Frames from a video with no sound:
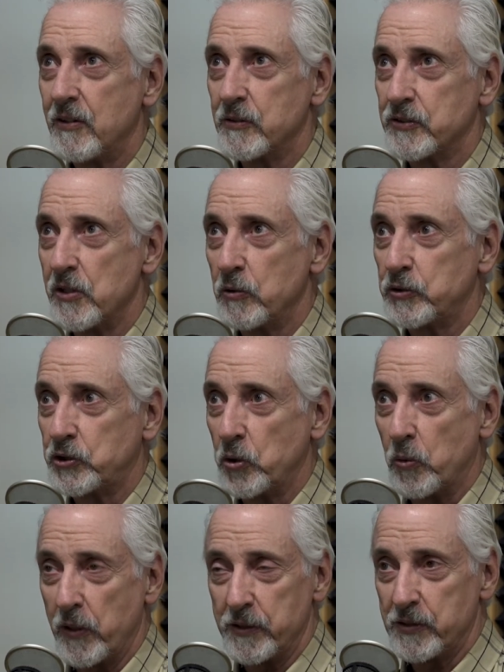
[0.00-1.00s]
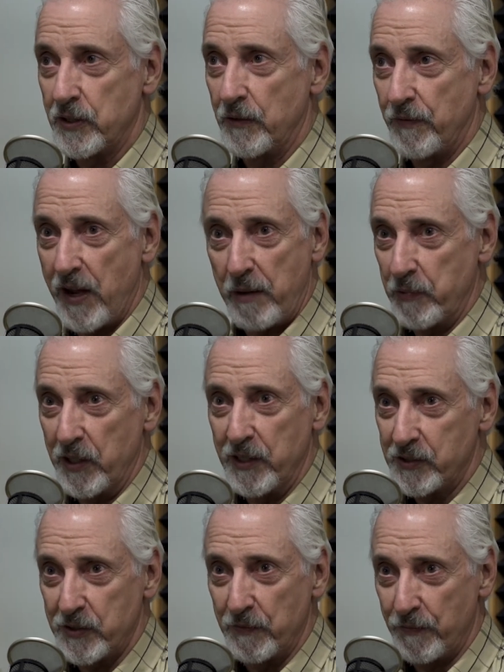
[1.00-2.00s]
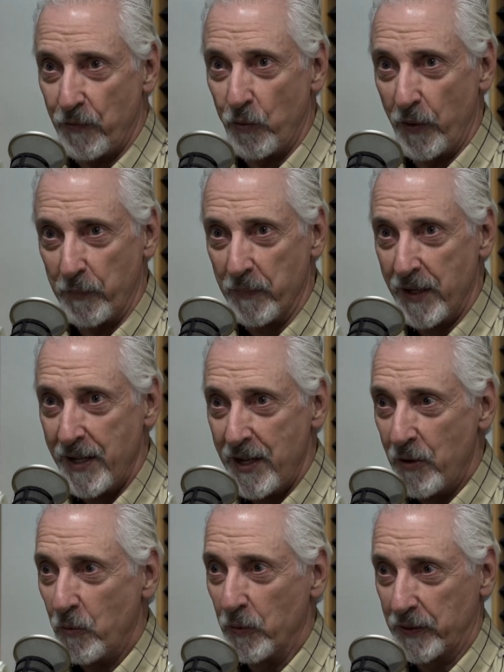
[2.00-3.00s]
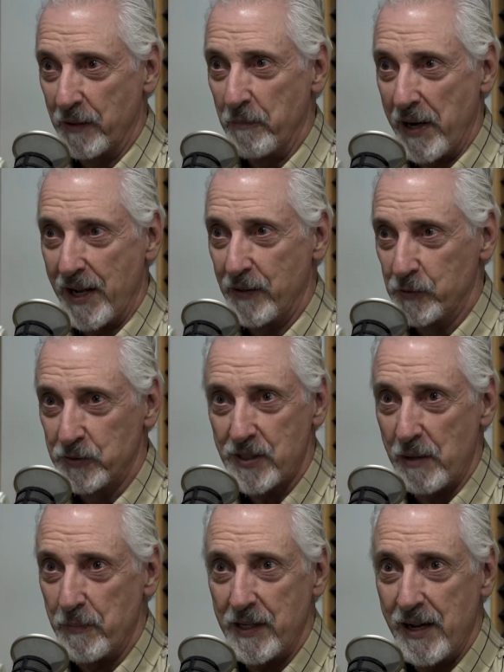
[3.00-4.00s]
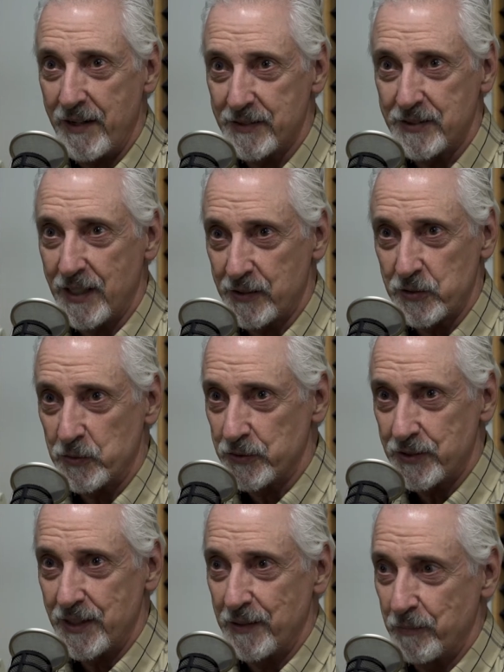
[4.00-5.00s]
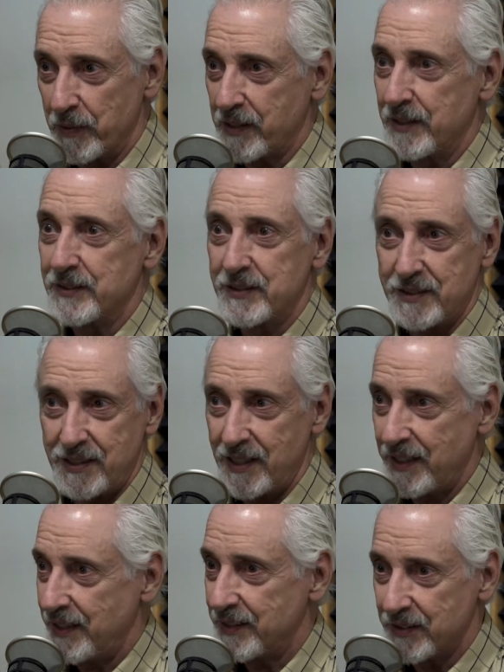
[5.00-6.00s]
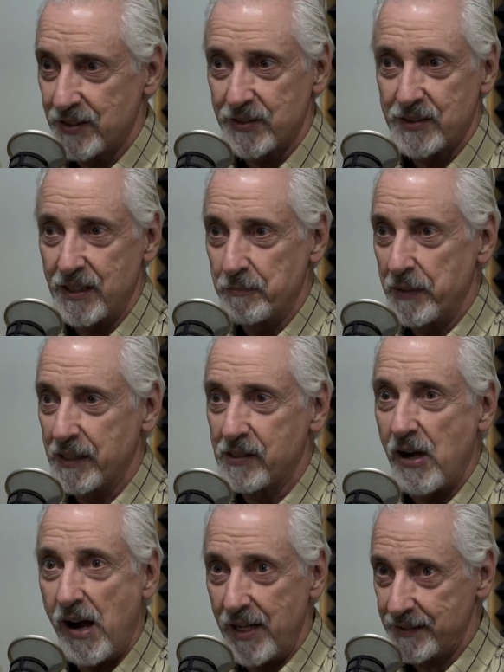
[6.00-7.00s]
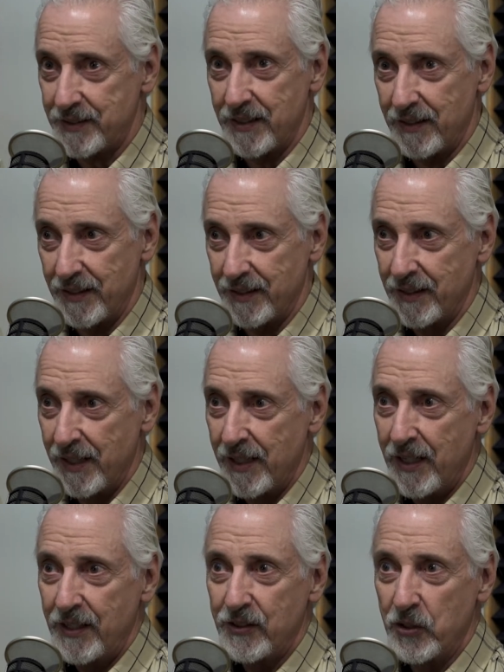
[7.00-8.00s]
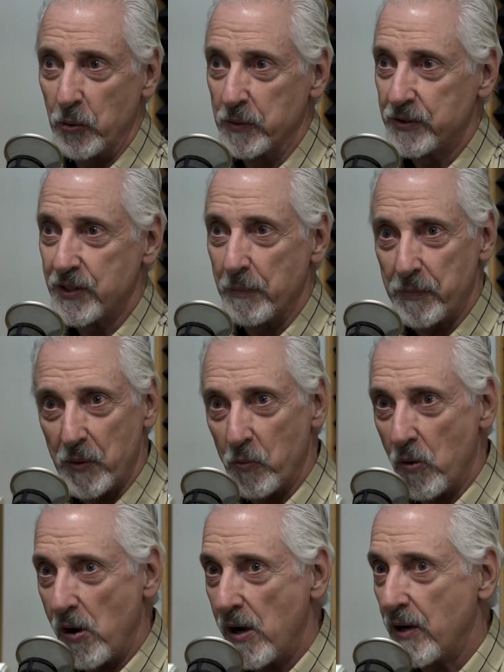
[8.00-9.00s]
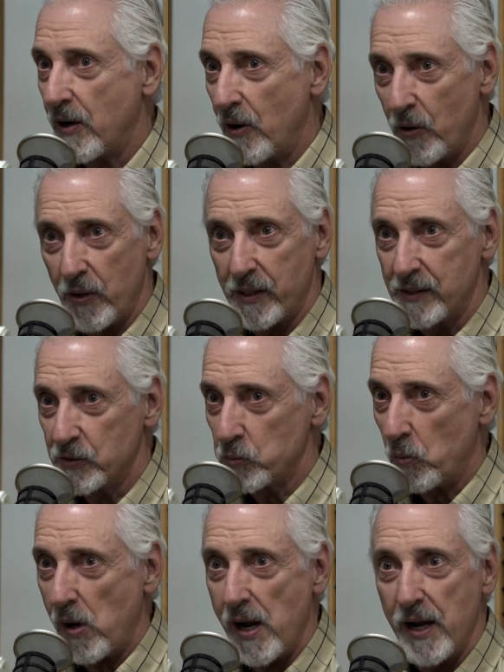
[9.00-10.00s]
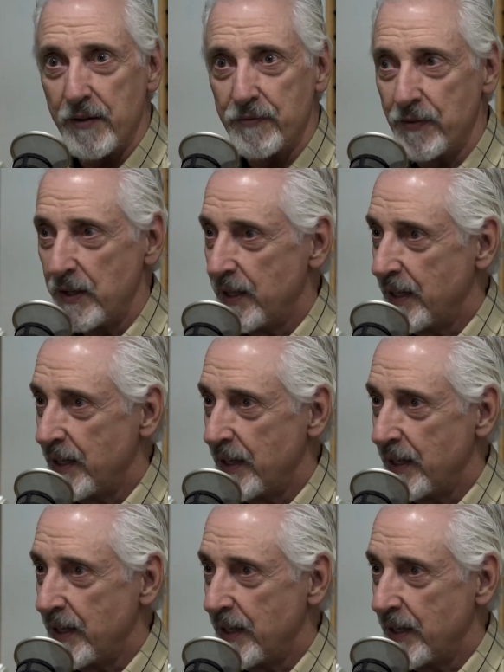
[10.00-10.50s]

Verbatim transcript: there's no shortage of ammunition for him uh-huh. with a man who's coming out of sexual sin because uh-huh. he is just going to be constantly doing something wrong, hurting his wife,